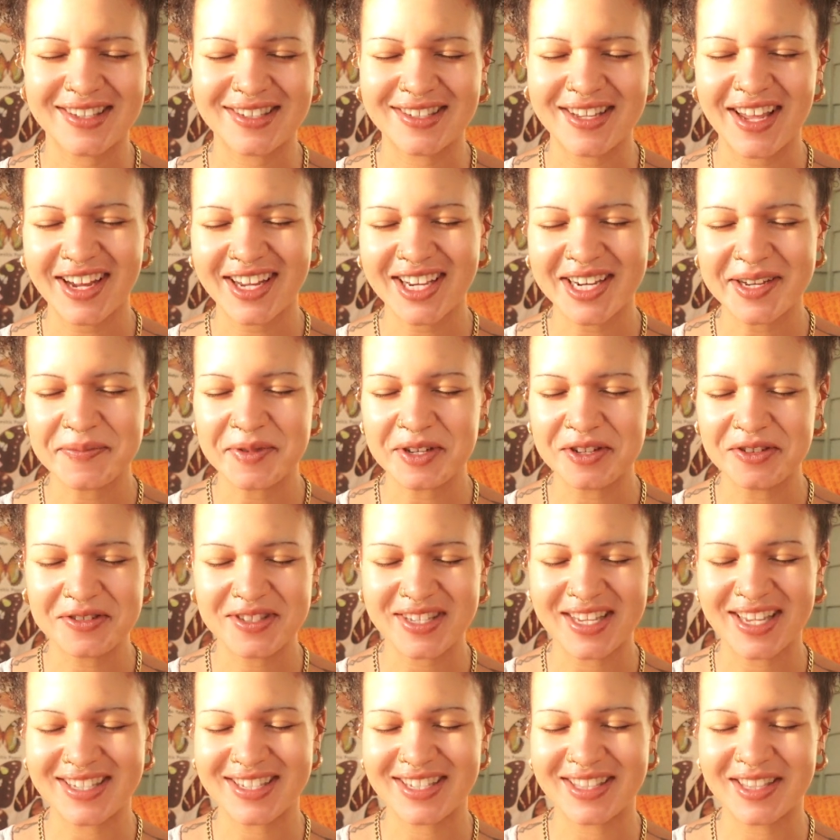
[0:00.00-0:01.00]
is not going to be you
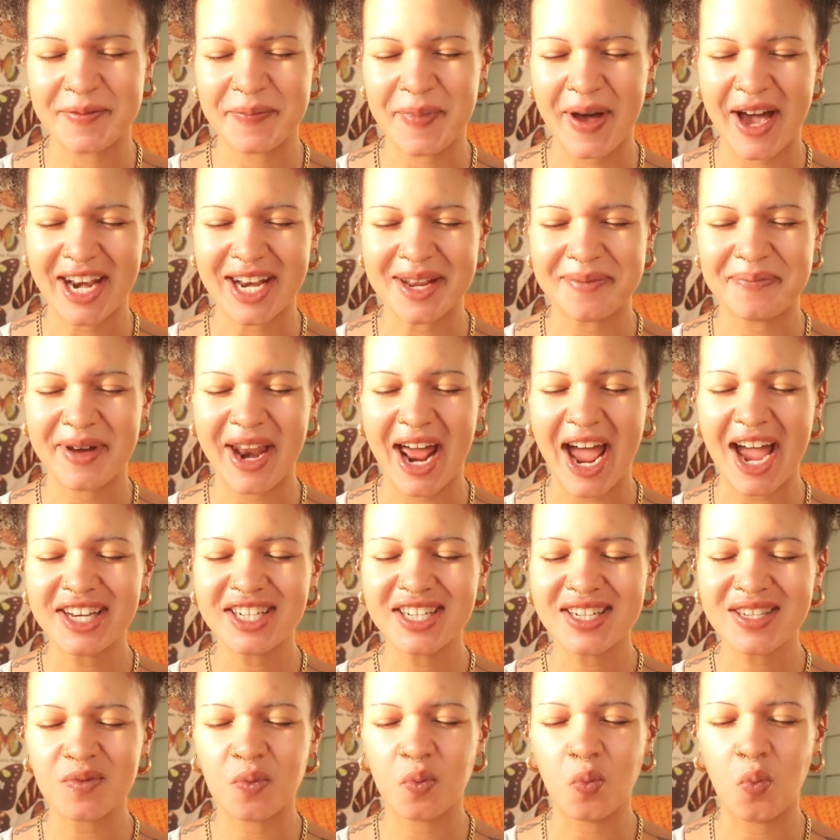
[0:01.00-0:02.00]
tensing the body, but I
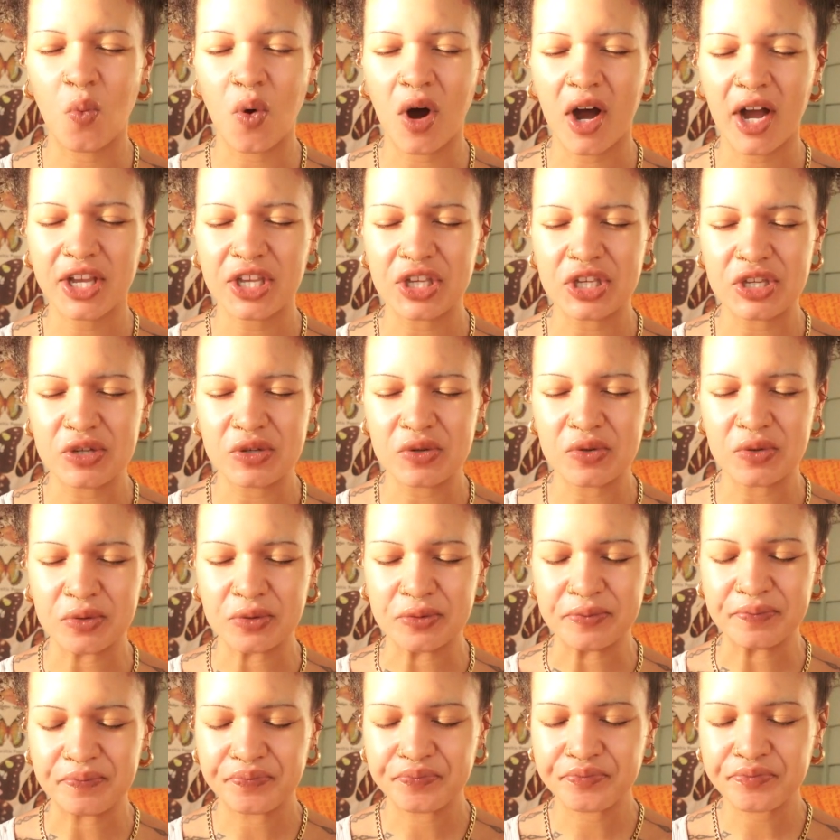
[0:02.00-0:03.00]
just want
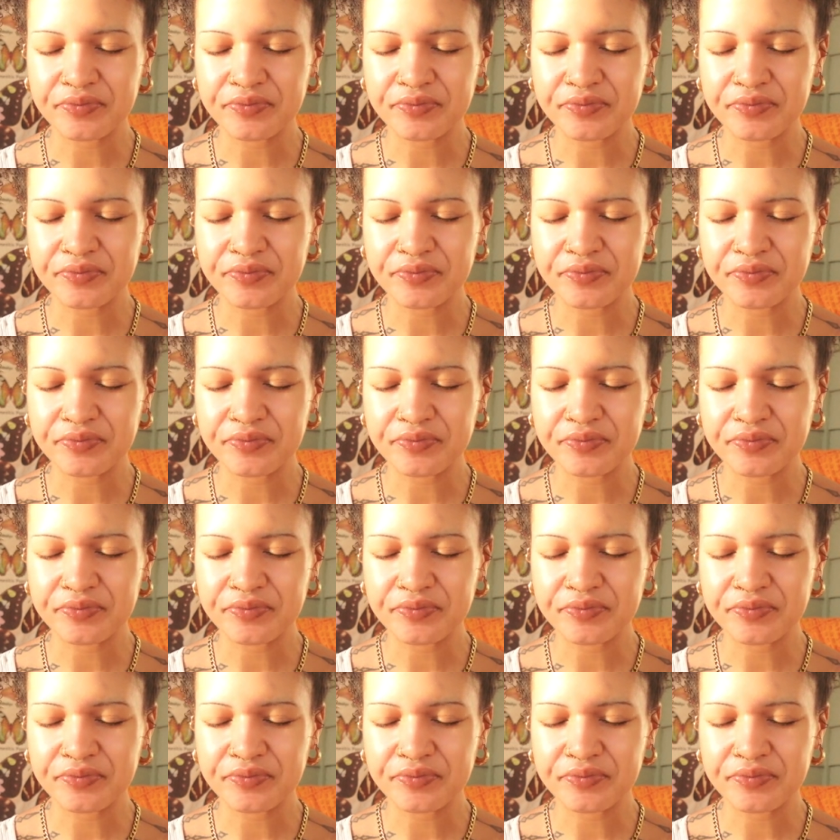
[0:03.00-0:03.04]
you